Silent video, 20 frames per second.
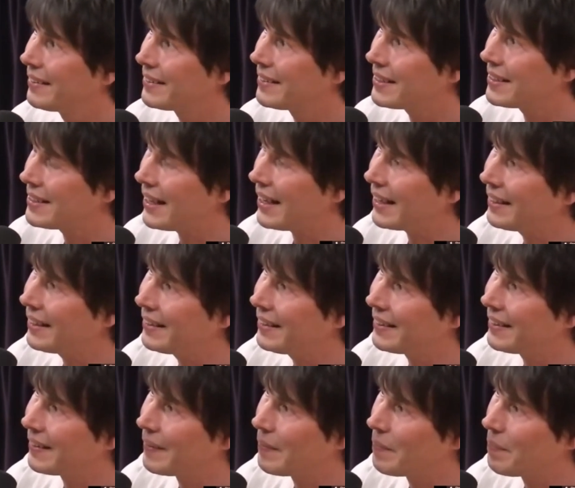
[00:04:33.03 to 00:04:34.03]
There's a
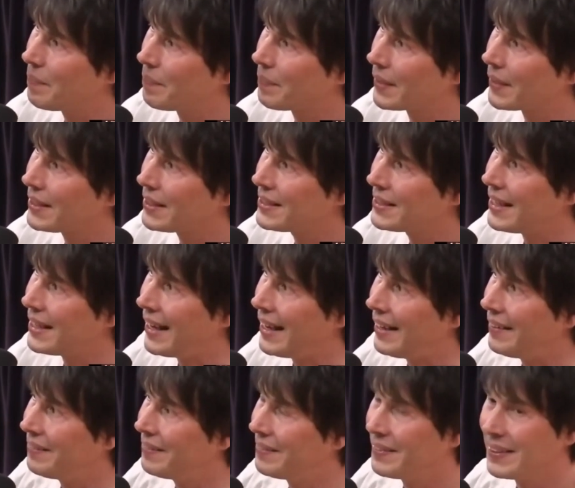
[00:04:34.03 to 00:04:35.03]
second set
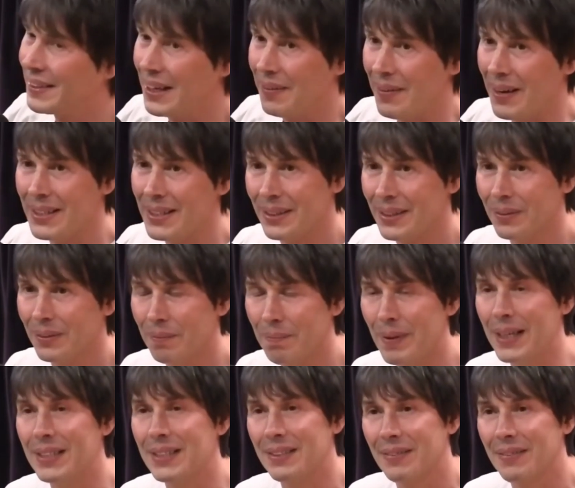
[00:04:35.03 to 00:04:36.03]
of
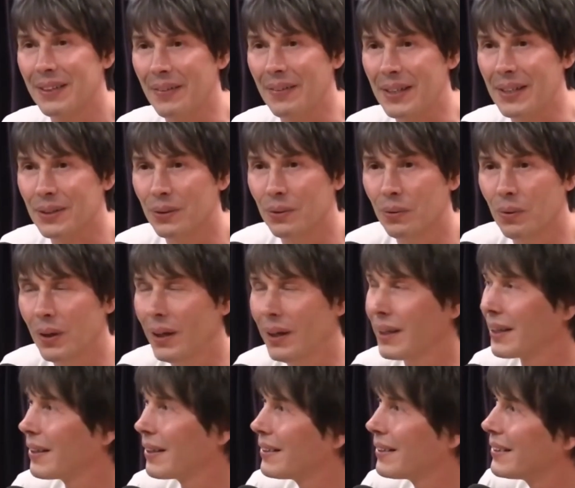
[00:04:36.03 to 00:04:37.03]
bits of theoretical
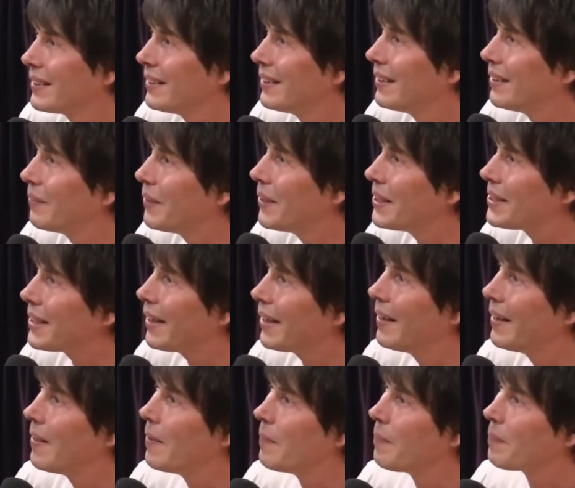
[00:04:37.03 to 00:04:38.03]
work, which are,
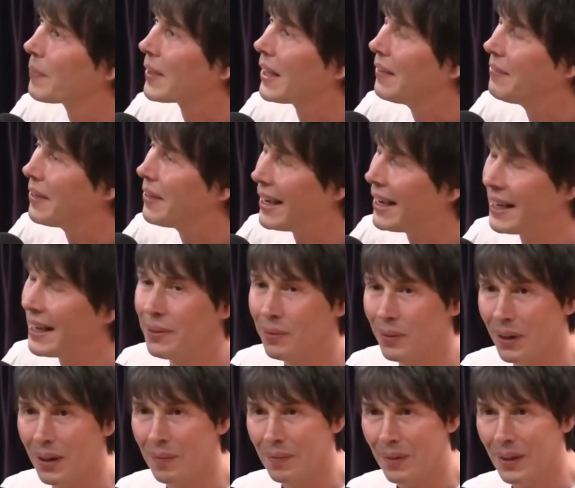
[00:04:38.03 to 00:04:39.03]
if you had a
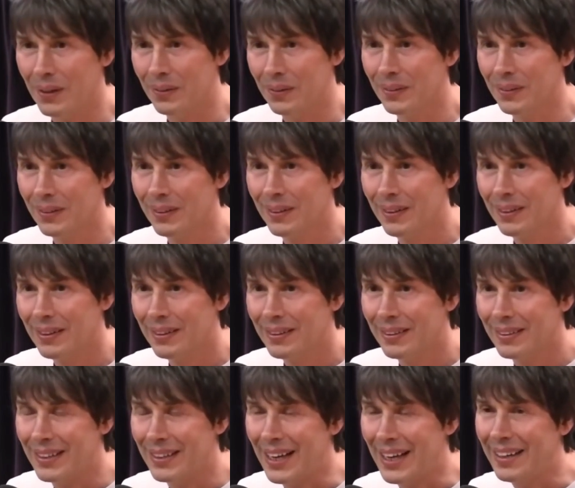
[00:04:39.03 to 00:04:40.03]
wormhole,
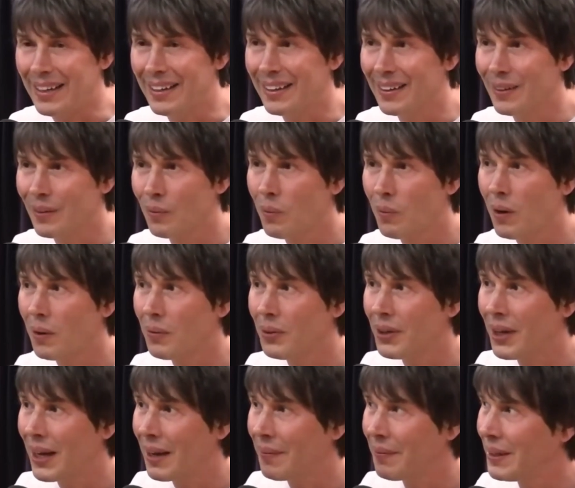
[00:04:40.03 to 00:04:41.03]
then what
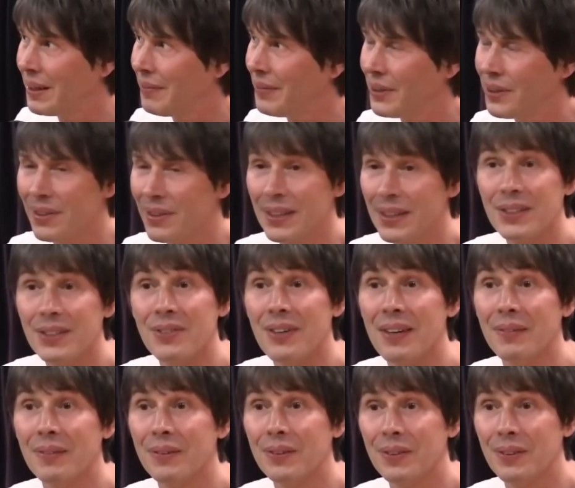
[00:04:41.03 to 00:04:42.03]
would happen if you tried to
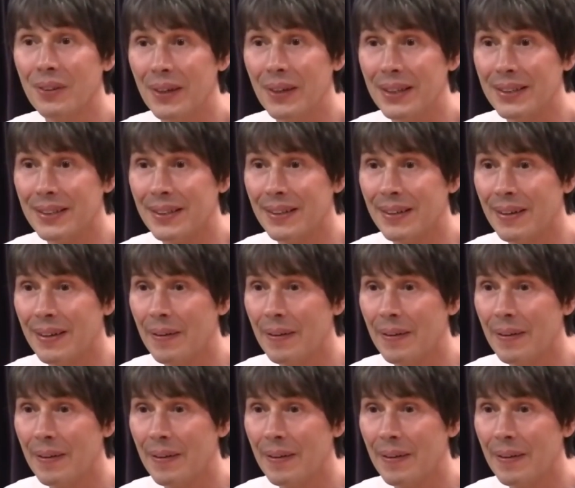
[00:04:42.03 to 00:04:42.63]
travel through it?